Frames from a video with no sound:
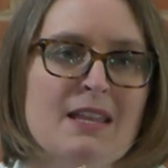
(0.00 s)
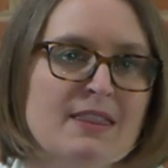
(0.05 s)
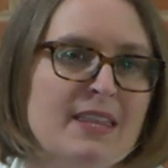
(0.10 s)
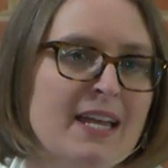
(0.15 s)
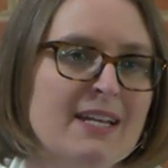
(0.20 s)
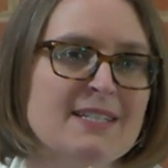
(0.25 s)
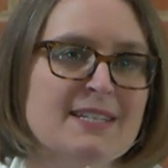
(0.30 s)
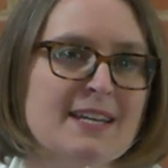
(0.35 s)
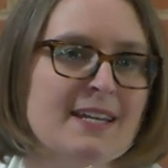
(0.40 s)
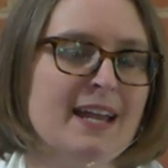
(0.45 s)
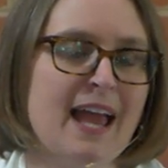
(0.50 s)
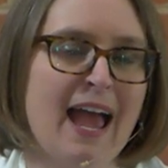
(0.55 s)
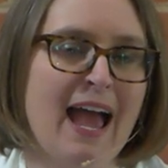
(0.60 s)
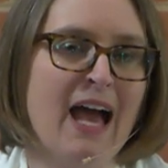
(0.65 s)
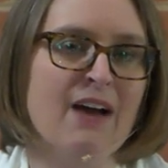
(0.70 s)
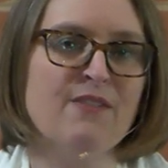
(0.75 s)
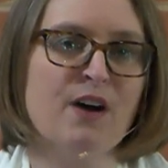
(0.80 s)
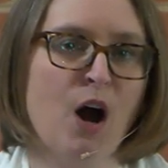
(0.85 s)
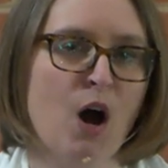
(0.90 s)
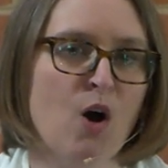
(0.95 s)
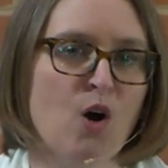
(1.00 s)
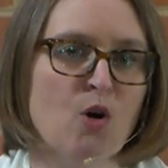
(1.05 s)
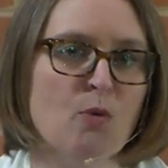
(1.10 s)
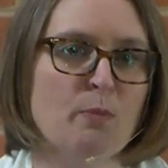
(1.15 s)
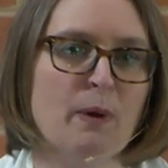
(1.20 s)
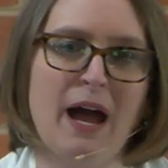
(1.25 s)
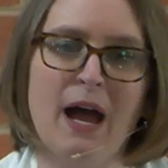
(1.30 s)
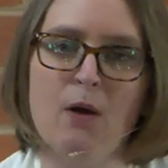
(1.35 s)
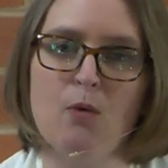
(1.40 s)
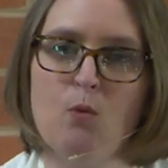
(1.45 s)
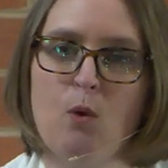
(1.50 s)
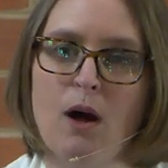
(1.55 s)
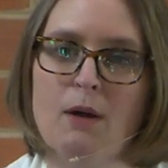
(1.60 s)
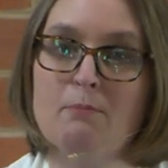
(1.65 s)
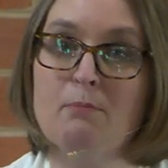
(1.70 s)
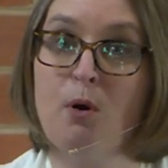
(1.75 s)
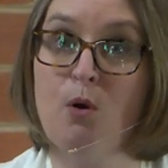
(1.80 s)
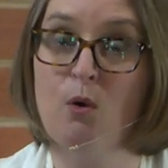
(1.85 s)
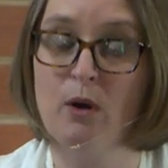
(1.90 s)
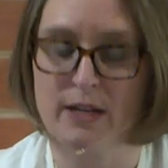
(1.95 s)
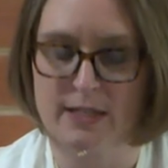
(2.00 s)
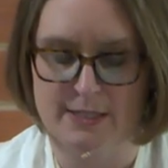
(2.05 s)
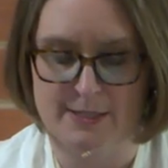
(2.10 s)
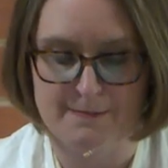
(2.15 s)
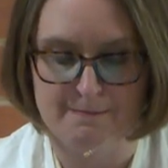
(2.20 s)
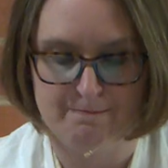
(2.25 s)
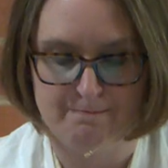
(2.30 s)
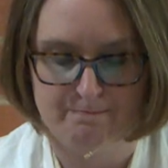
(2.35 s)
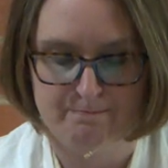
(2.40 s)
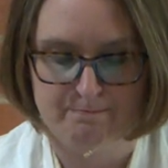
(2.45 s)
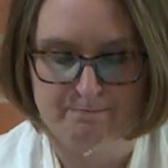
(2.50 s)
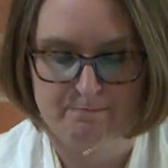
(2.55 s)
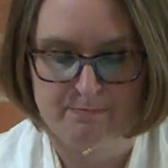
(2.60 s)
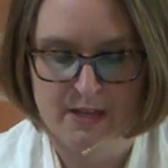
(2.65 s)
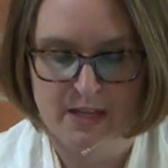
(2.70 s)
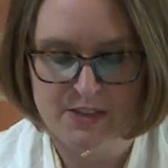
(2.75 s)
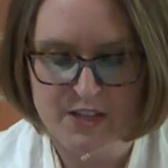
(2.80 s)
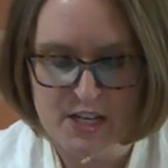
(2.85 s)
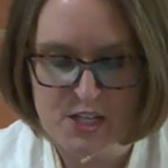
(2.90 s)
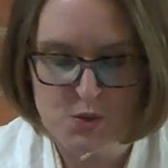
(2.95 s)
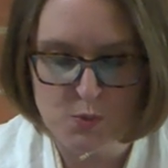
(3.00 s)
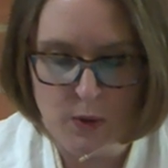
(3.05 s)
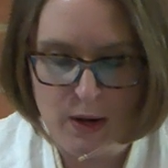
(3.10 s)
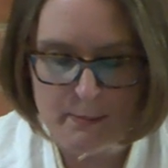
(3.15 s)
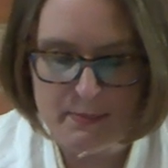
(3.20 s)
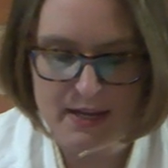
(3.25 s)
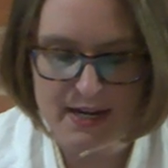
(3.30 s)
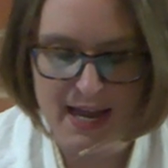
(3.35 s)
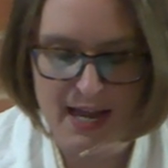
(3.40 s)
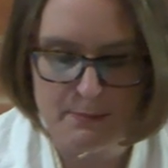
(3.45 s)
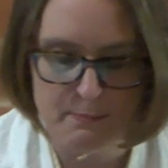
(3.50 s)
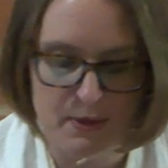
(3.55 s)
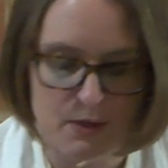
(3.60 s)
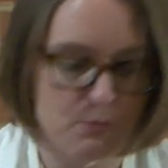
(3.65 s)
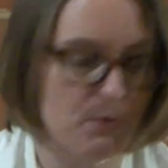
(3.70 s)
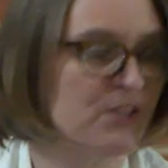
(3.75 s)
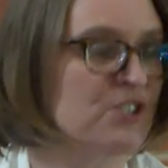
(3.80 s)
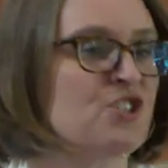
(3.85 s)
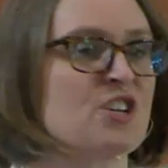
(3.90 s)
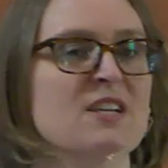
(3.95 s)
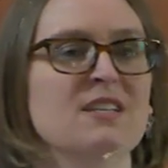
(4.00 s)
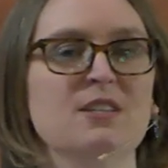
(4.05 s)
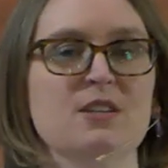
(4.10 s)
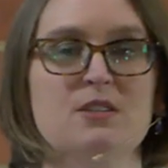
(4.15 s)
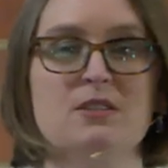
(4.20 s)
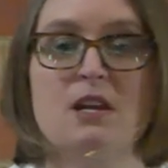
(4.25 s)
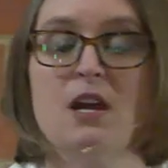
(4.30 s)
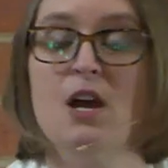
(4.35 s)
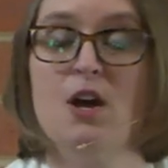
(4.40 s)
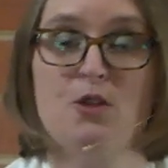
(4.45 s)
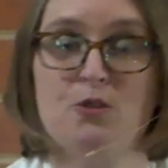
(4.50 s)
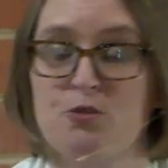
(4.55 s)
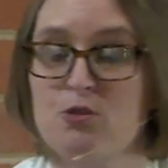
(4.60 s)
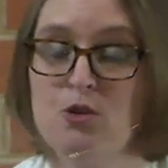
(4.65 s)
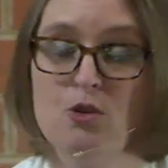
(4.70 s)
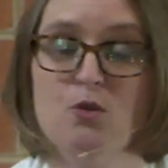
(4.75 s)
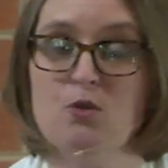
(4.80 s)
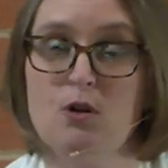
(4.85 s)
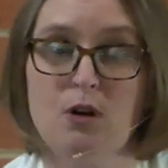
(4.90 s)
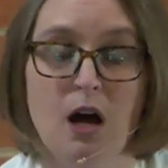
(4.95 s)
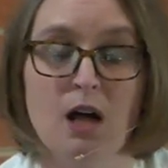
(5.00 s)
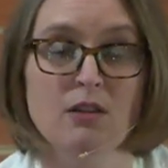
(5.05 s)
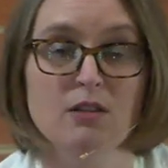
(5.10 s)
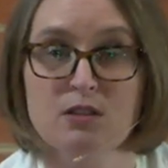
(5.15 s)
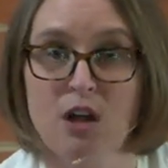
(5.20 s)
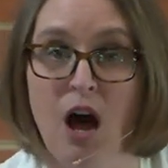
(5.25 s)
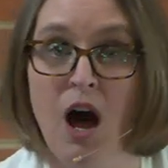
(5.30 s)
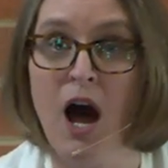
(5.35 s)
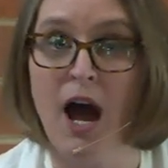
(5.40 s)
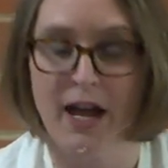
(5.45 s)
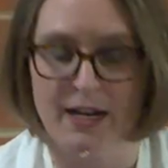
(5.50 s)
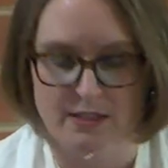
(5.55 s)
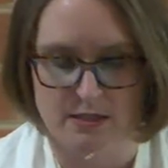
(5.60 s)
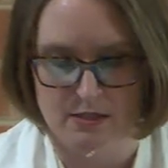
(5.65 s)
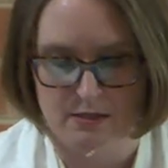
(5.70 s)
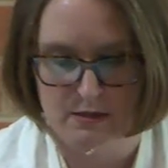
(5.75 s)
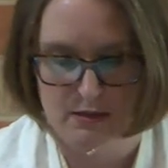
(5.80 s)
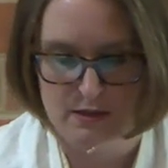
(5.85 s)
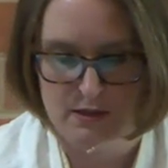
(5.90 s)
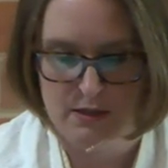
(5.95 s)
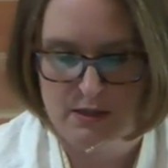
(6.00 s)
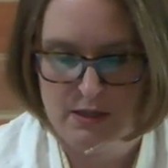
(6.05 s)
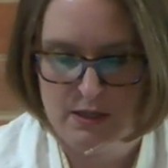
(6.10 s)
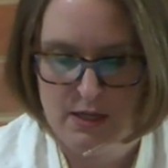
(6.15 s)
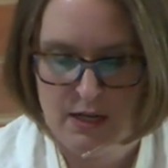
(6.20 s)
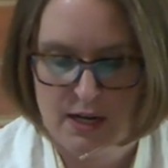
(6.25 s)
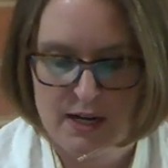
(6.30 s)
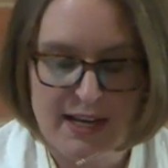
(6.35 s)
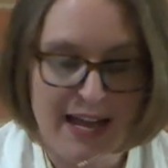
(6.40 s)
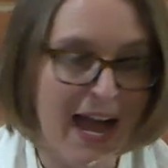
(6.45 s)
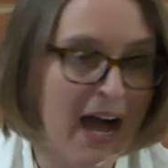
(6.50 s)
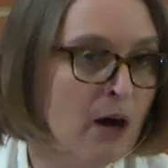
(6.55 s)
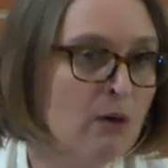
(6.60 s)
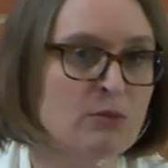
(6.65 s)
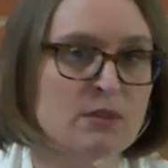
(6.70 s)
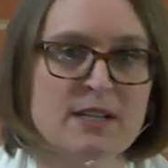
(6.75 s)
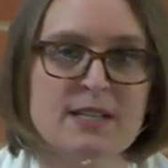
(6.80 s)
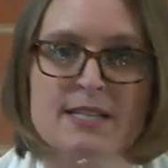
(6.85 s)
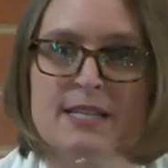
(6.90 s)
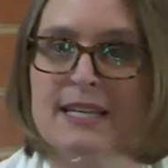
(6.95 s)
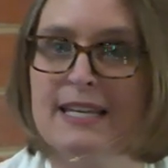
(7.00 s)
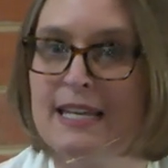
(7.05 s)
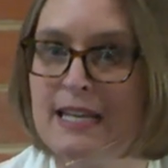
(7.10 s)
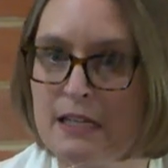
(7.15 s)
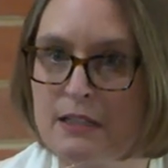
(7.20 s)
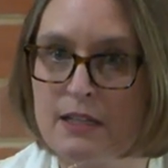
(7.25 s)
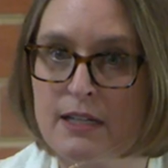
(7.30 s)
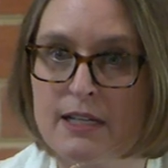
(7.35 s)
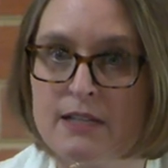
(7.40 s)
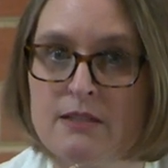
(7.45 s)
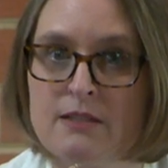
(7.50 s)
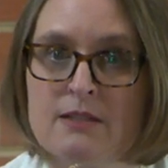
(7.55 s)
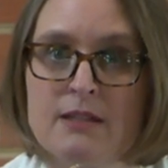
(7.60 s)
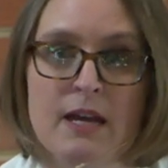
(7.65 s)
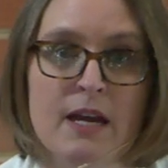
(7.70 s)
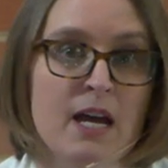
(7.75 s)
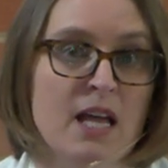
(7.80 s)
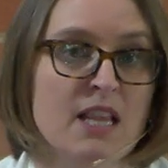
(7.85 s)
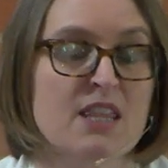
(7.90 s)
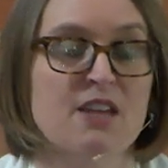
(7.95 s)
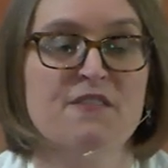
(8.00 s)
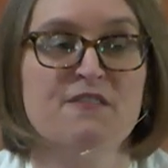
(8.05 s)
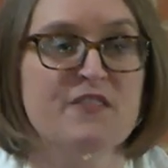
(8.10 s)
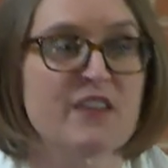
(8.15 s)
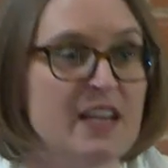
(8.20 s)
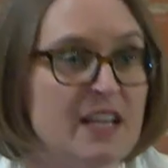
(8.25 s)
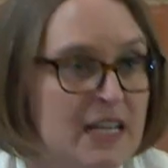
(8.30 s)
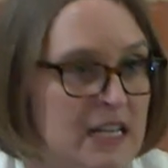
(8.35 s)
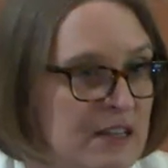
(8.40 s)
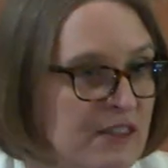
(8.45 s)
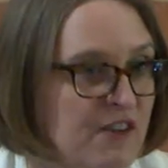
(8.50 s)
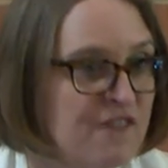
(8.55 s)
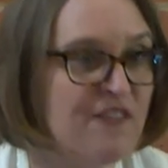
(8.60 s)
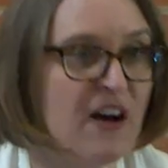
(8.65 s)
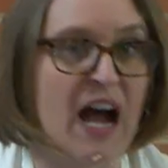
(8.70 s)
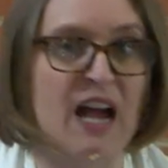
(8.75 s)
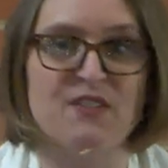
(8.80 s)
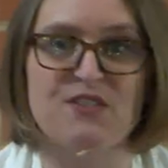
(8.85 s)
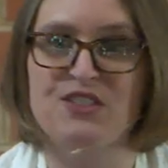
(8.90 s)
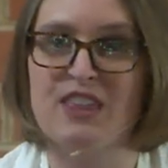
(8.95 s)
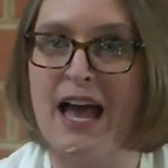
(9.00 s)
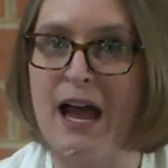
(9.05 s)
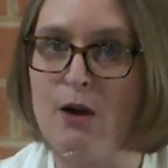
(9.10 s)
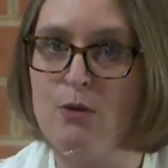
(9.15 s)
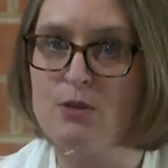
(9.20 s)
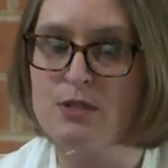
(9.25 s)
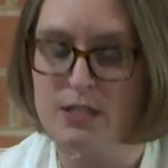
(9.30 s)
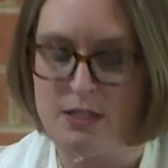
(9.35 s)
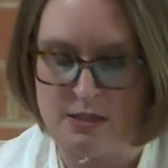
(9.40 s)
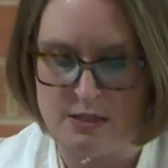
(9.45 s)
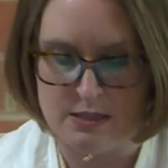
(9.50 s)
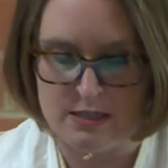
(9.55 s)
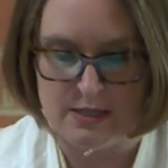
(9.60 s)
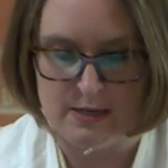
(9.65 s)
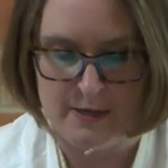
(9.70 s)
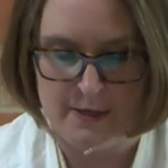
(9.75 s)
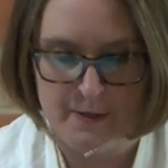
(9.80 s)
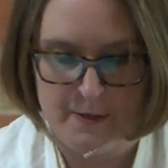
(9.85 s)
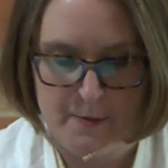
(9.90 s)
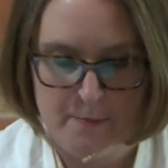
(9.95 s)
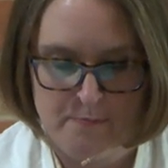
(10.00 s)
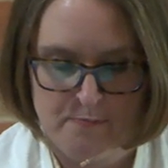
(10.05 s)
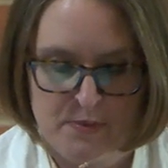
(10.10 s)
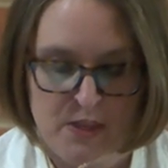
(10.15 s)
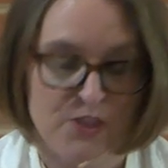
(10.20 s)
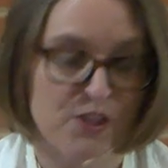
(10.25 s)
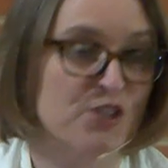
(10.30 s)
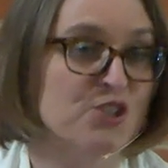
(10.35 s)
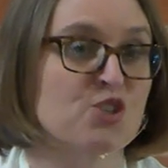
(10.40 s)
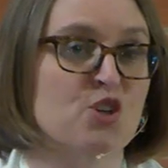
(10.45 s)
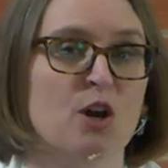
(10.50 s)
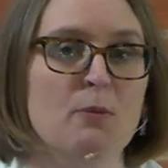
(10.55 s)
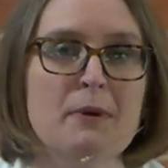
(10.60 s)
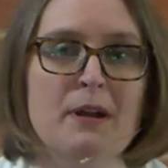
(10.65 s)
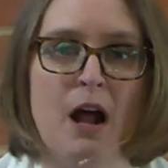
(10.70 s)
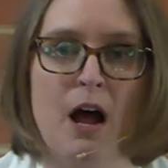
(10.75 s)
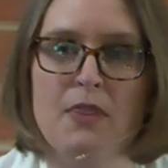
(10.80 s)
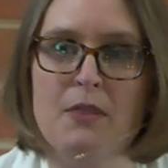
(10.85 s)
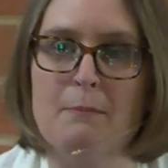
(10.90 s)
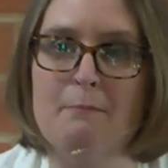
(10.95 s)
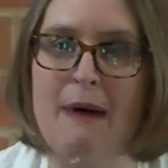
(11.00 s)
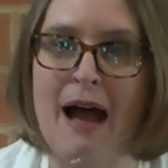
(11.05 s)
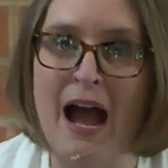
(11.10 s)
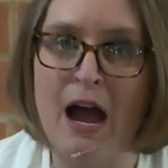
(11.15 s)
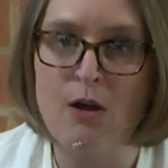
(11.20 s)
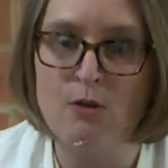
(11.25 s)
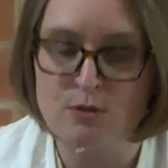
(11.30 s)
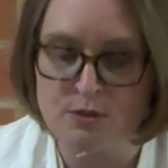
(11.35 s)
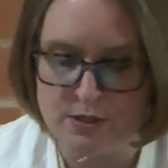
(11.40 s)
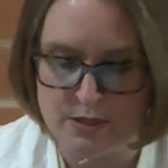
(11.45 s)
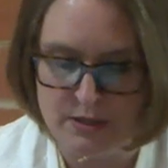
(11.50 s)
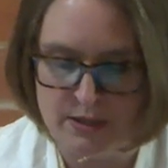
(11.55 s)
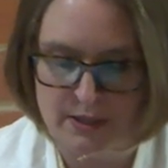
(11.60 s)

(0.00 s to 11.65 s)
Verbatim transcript: They did have hope at one point. These women had been with Jesus through a lot countless healings, the feeding of the 5,000, the Sermon on the Mount,